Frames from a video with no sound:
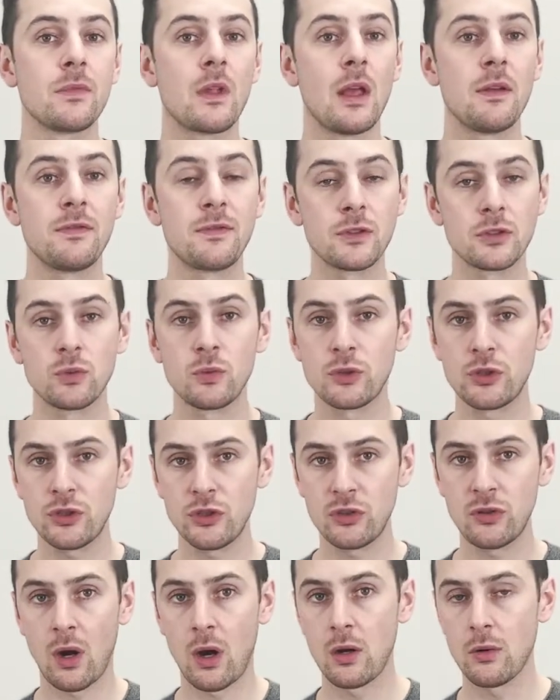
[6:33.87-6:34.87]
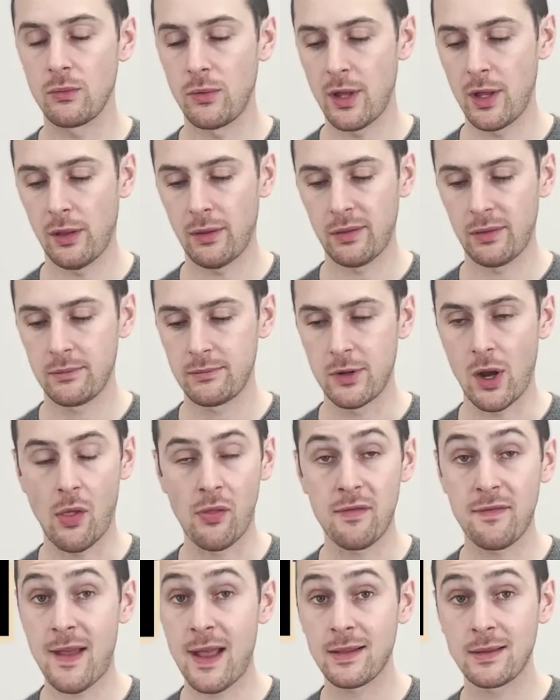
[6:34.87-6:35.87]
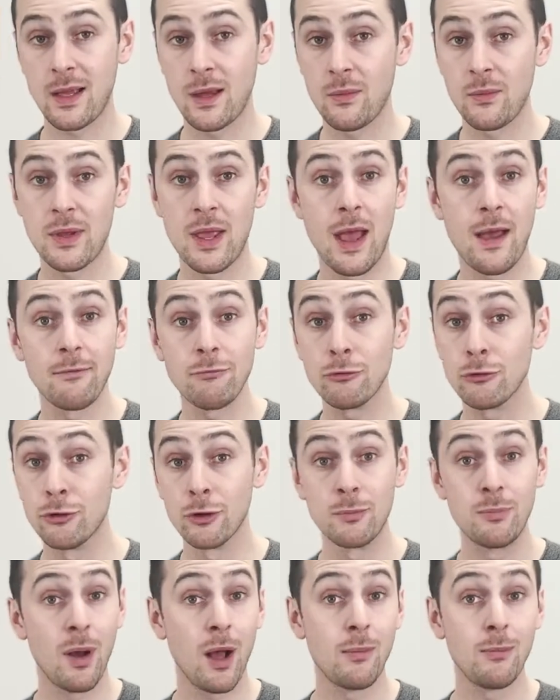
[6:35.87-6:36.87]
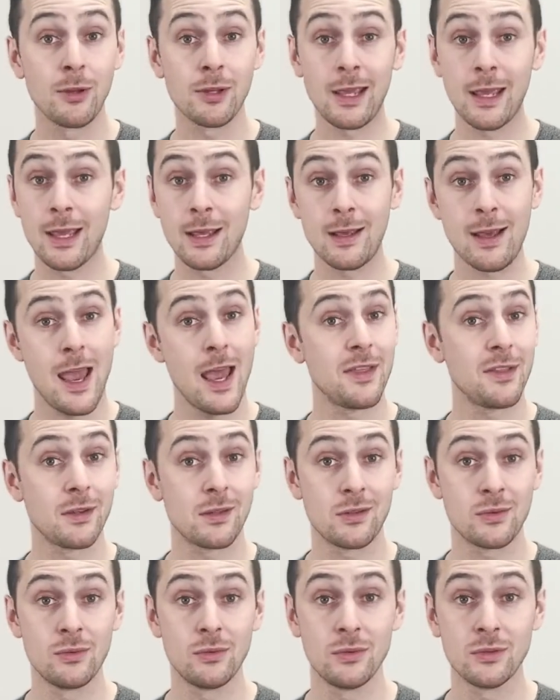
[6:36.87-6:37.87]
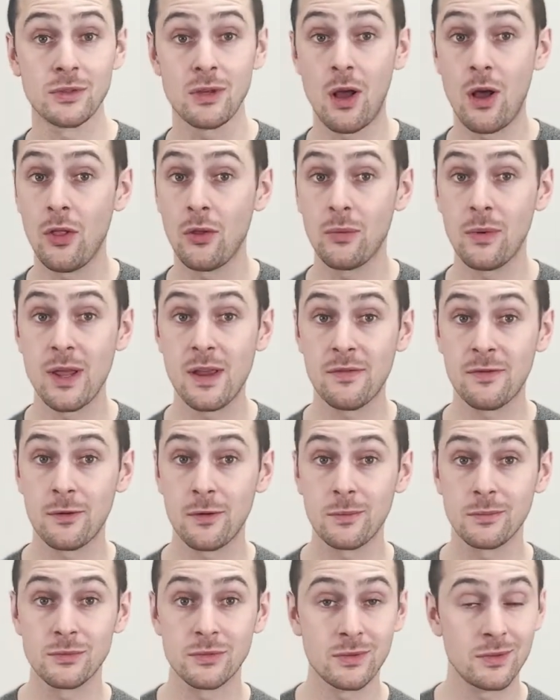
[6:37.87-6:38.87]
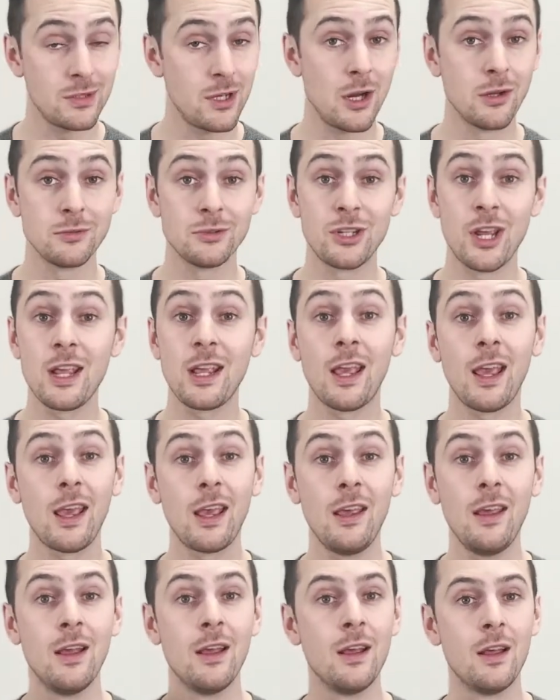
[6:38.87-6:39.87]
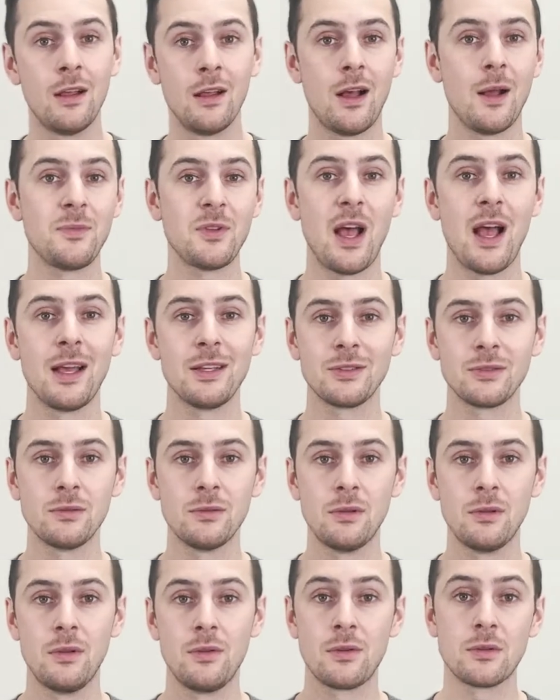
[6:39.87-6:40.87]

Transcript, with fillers: And first, we'll just start with you know the fact that we have good public and Catholic schools, all the way from you know JK up to high school.